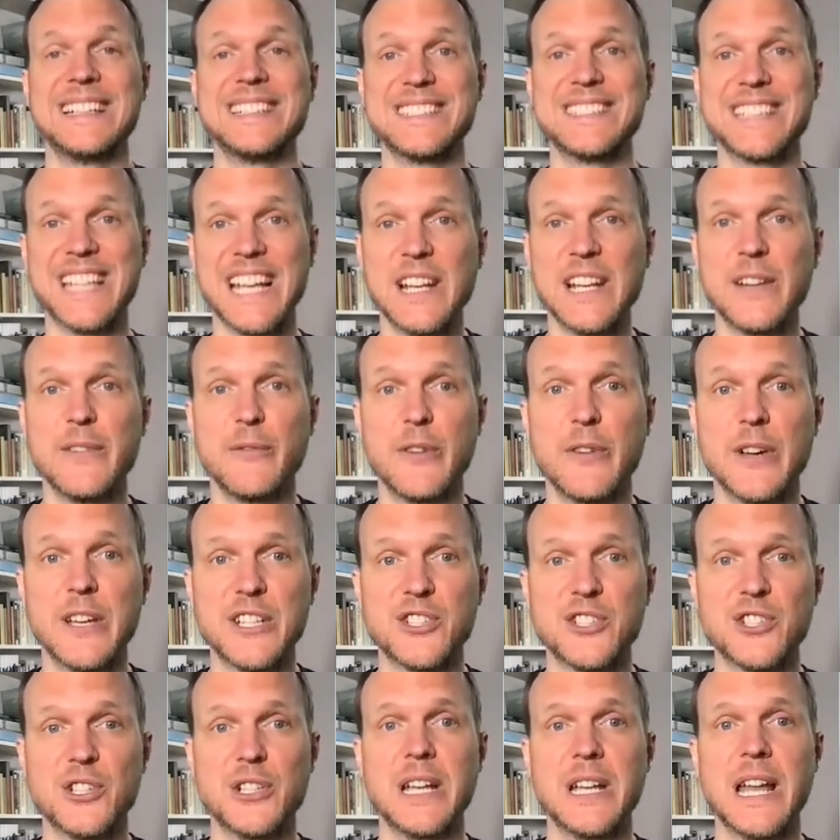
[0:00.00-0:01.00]

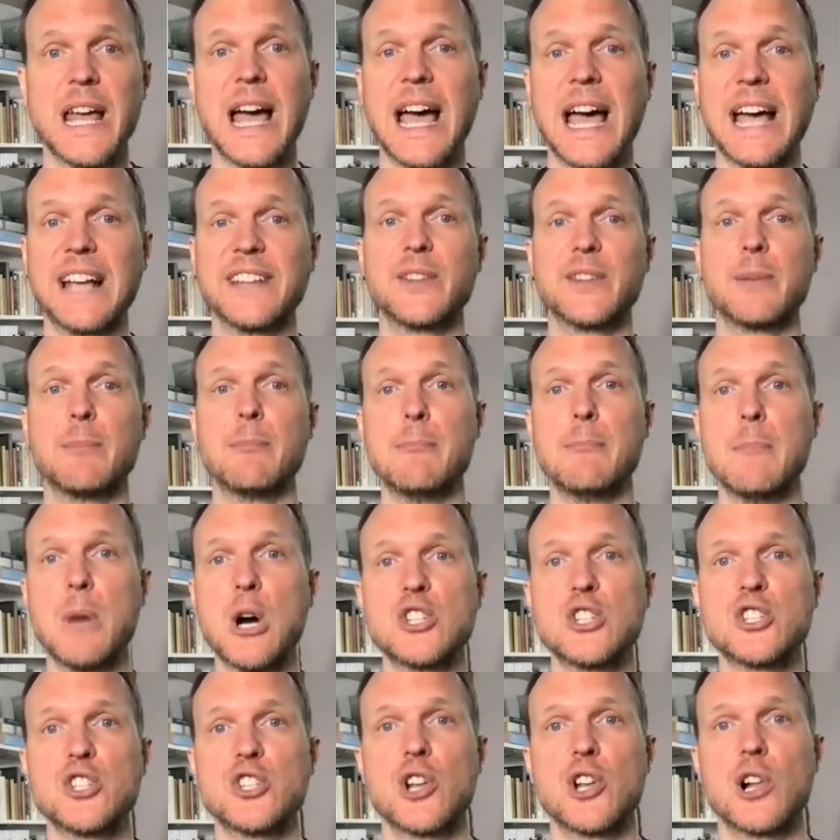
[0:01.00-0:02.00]
Television has a
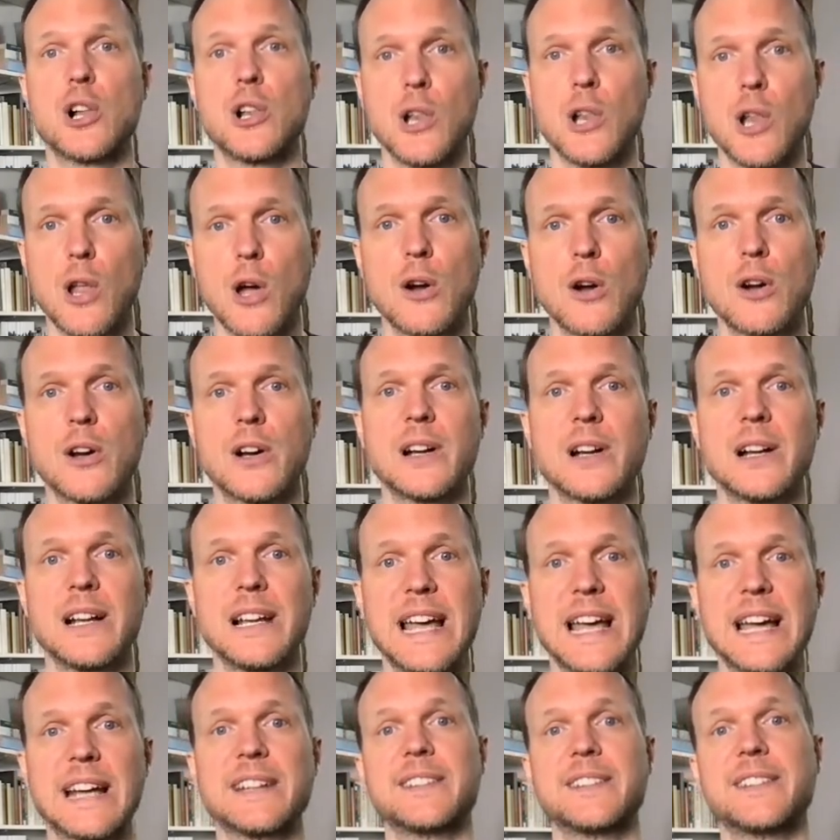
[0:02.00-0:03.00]
much longer
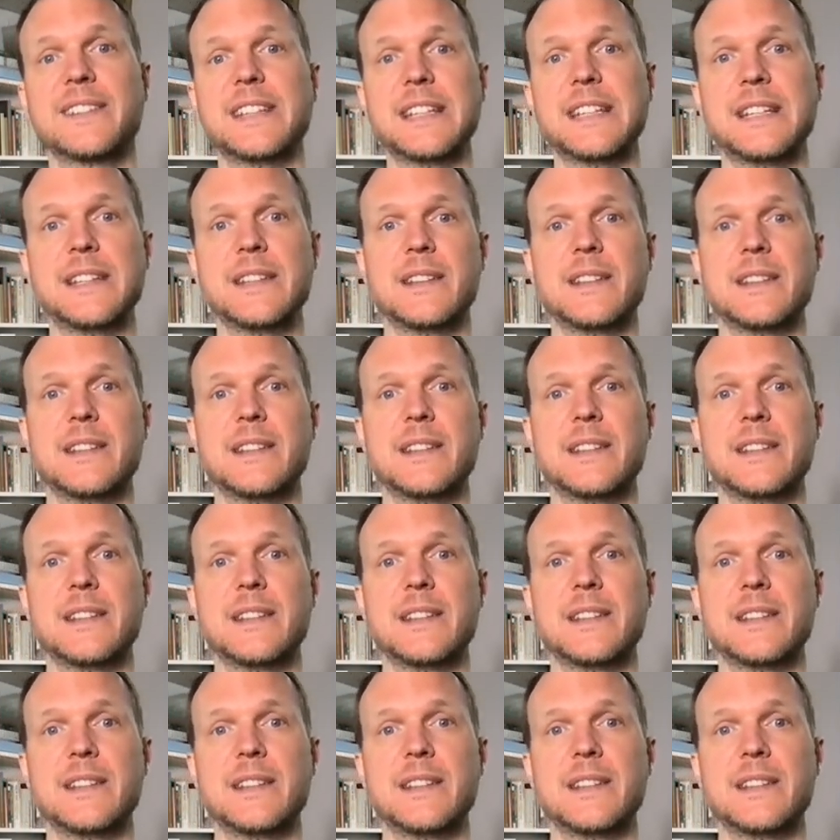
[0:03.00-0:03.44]
legacy.